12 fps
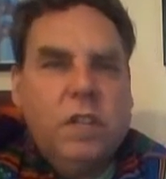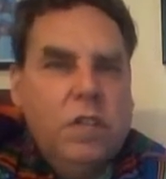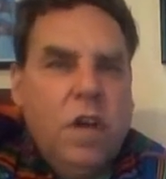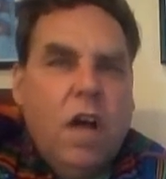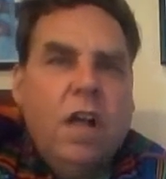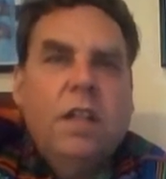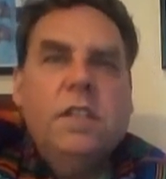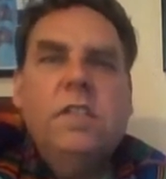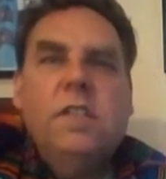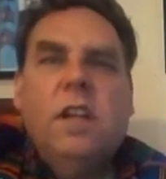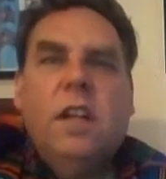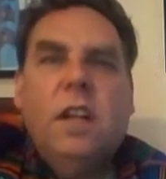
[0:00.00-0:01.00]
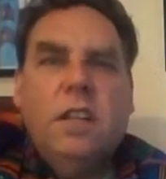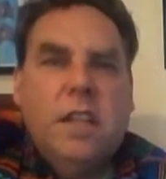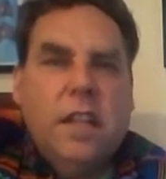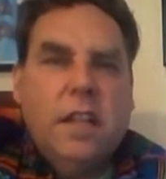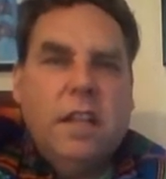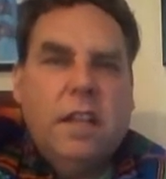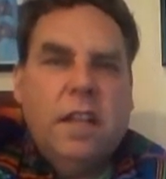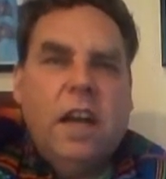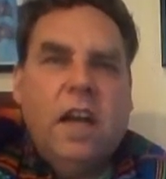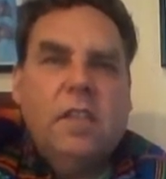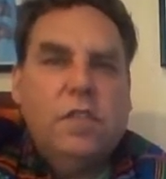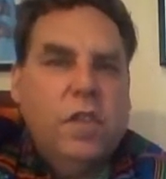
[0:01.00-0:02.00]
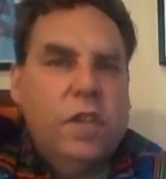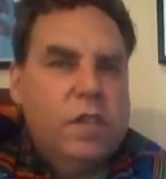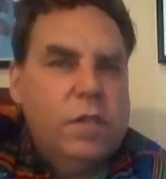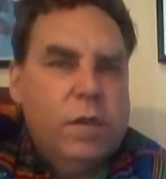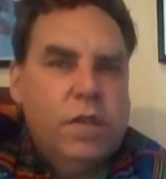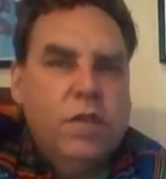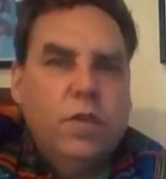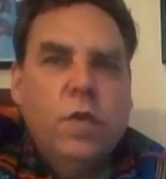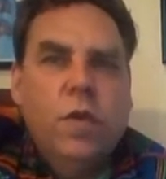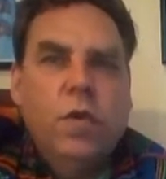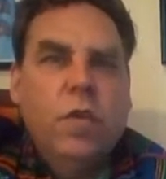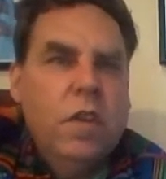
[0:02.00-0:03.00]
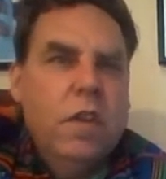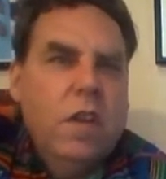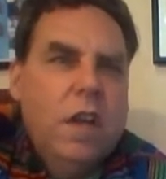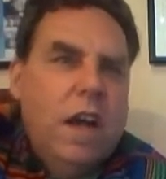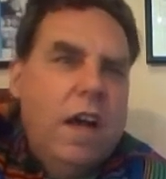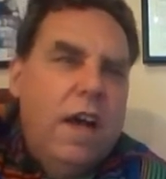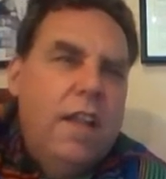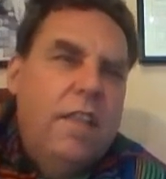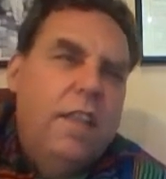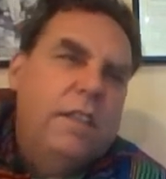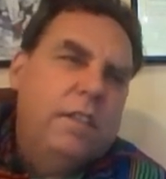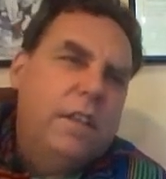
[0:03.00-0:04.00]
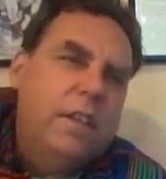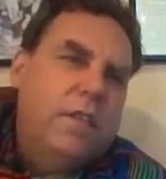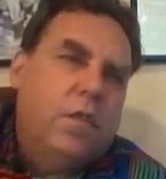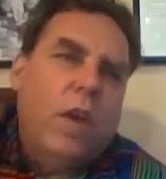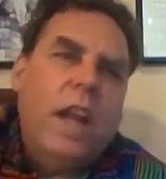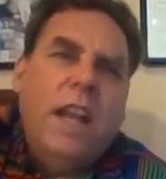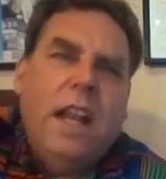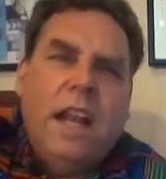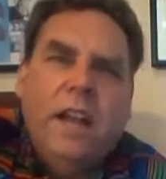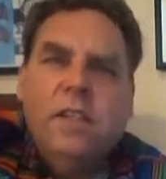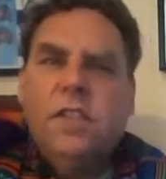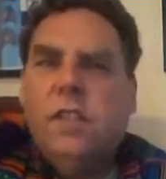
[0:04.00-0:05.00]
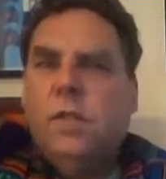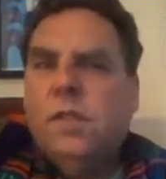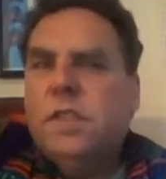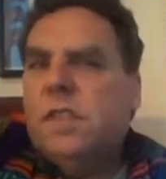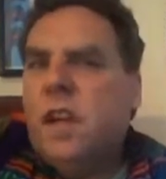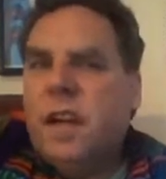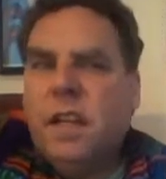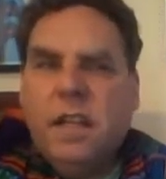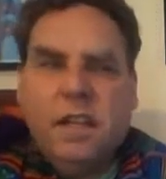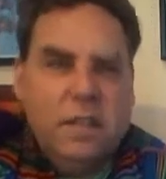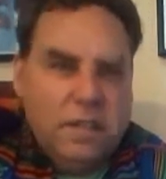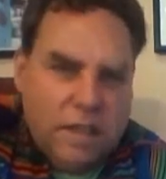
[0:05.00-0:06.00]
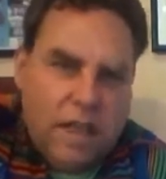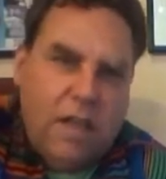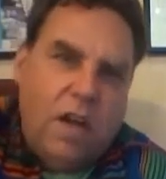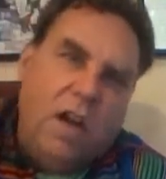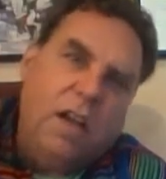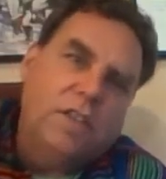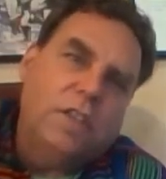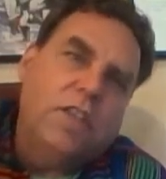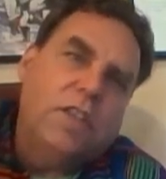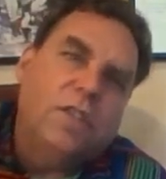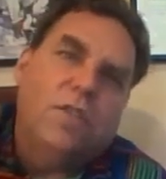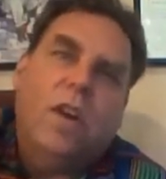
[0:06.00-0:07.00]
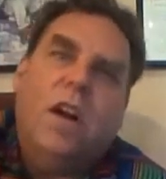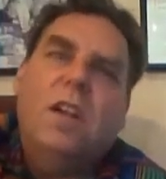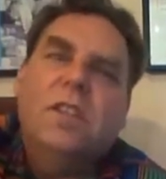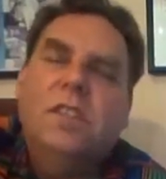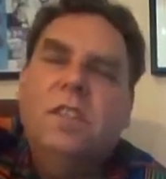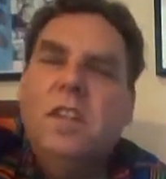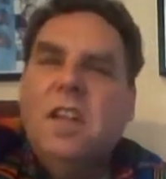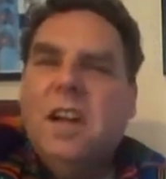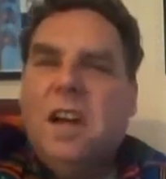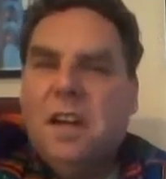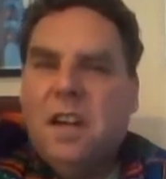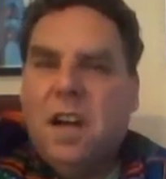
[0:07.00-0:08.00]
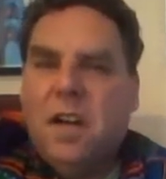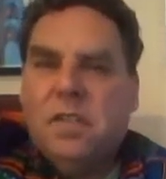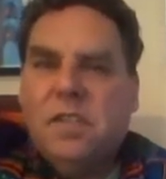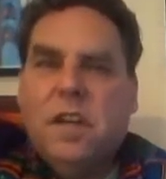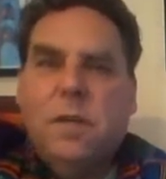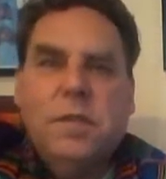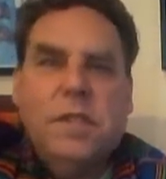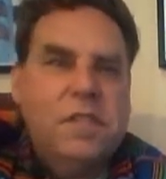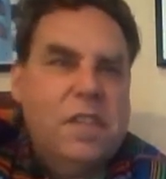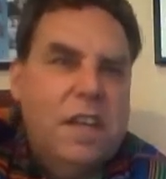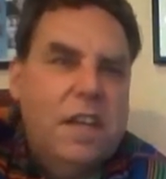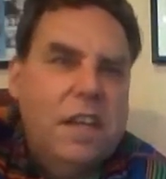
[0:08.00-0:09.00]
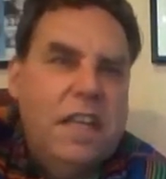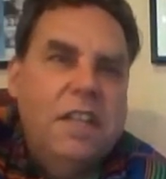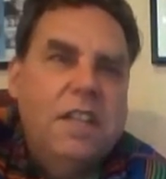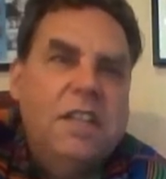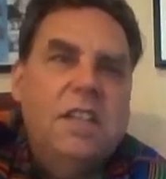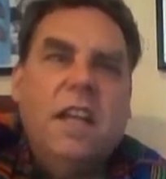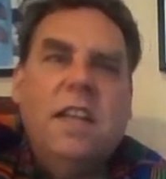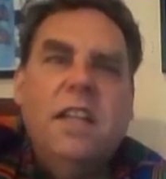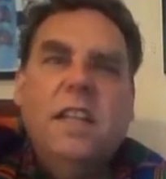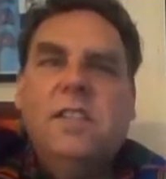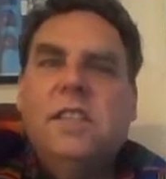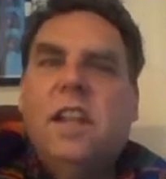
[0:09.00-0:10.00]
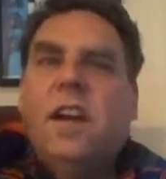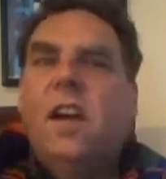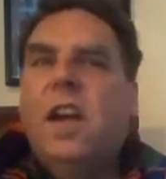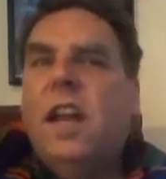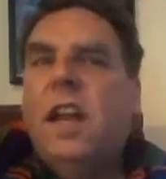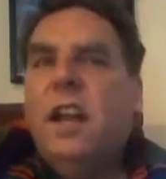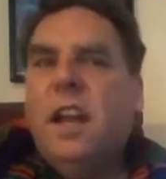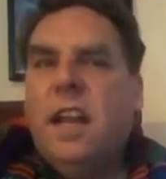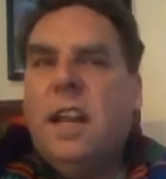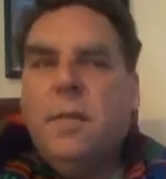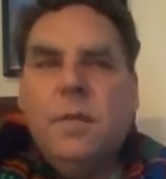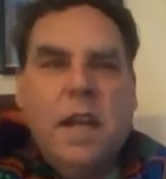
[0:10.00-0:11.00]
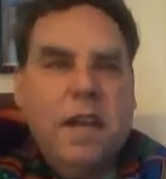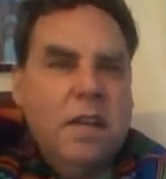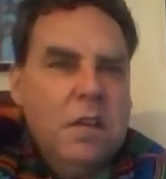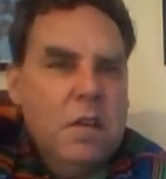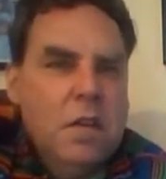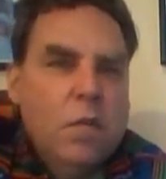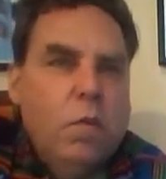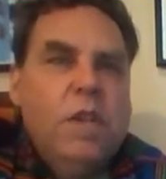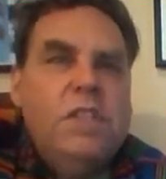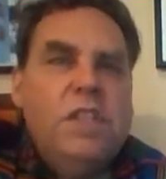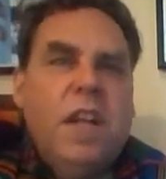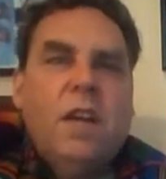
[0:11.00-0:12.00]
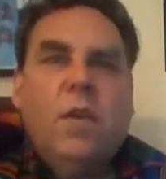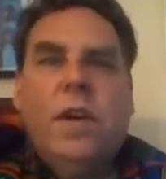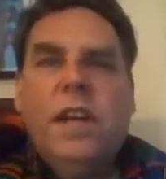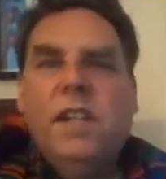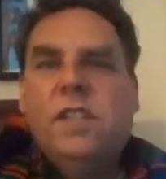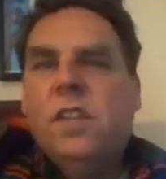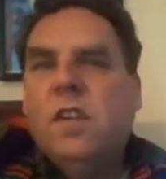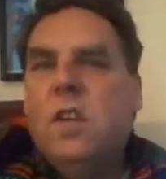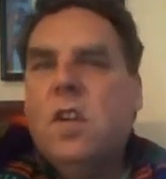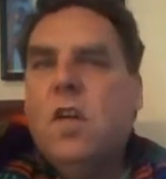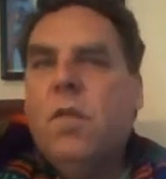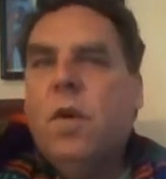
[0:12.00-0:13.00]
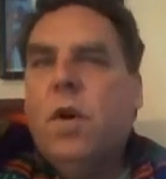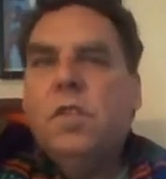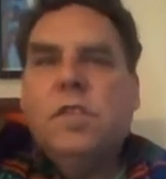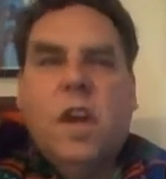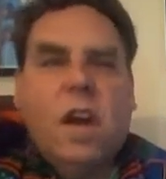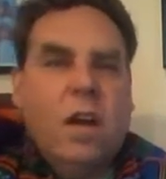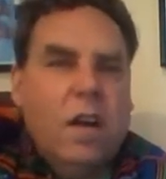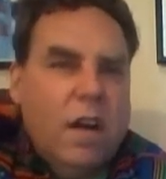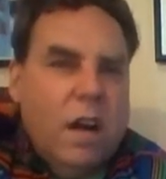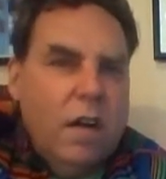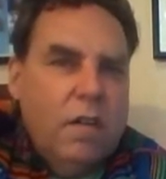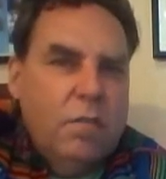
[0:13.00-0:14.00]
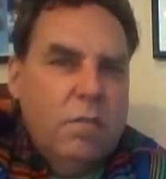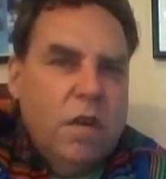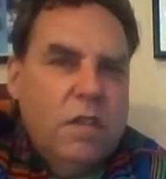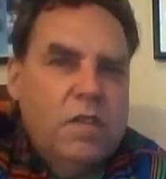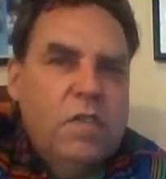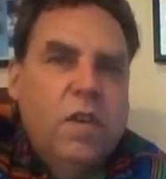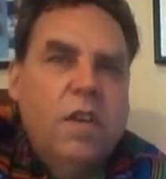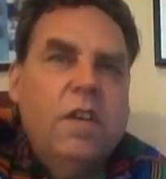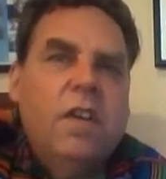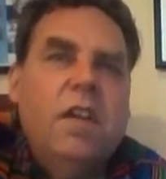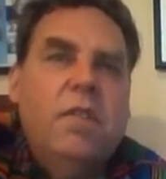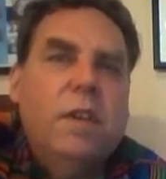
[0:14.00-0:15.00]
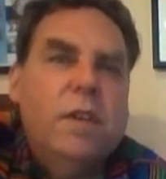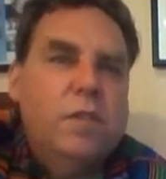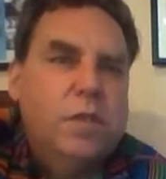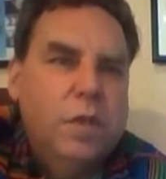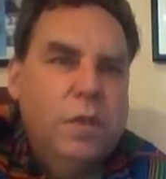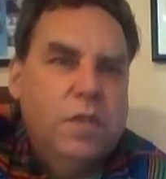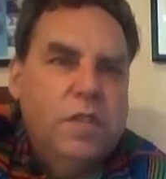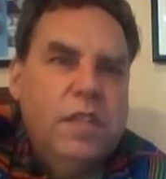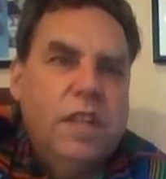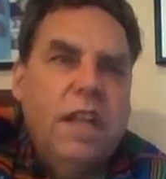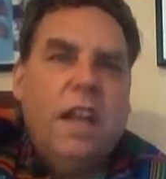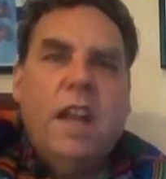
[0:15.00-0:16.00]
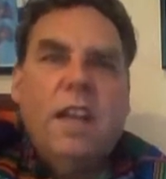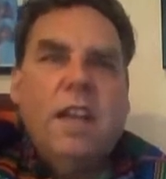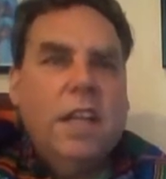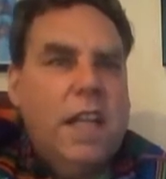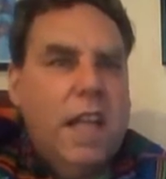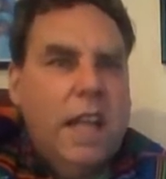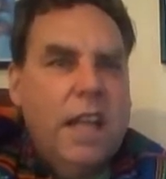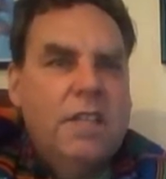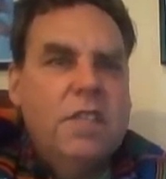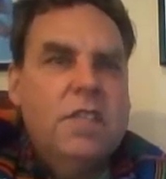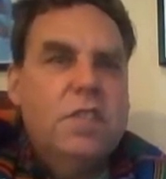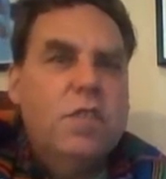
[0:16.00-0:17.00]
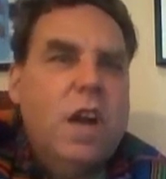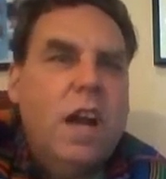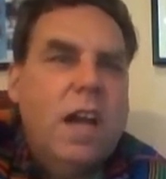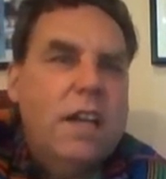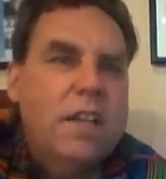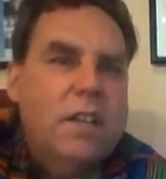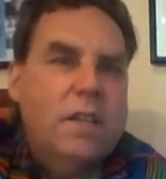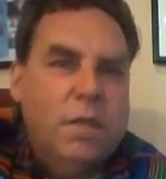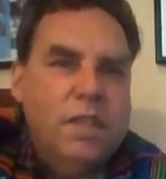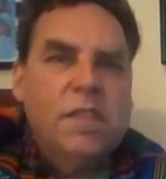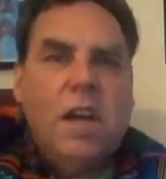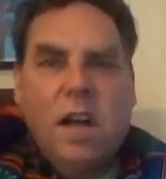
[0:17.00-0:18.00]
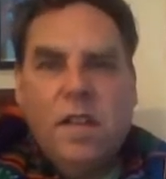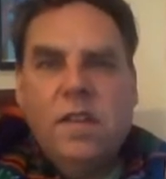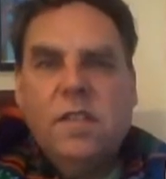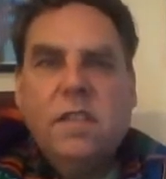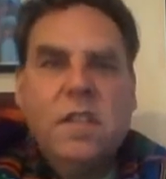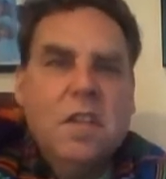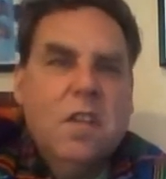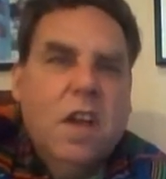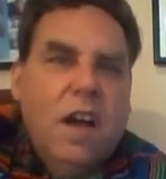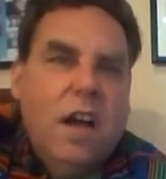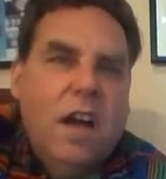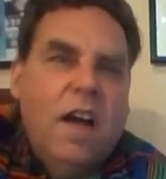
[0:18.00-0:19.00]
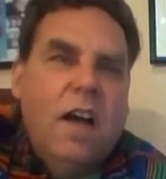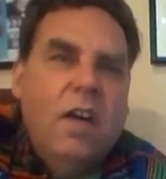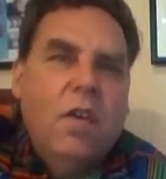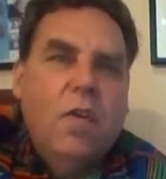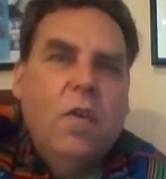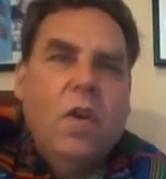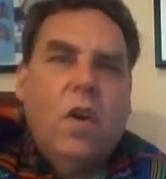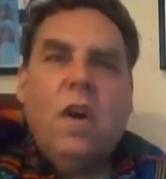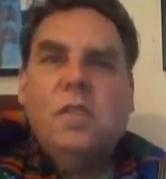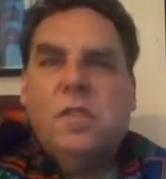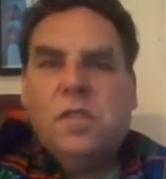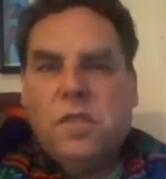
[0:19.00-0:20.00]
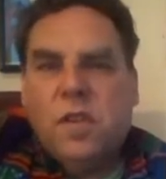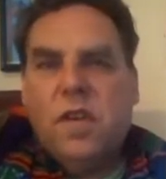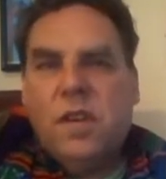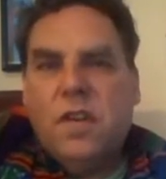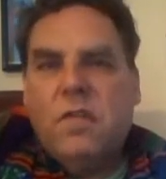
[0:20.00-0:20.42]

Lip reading: knowledge, in our search for truth. This is great energy for studying psychology, astrology, occult subjects, and healing techniques that are aimed at regeneration. Folks are certain of their truths and engaged in trying to convince others who are also certain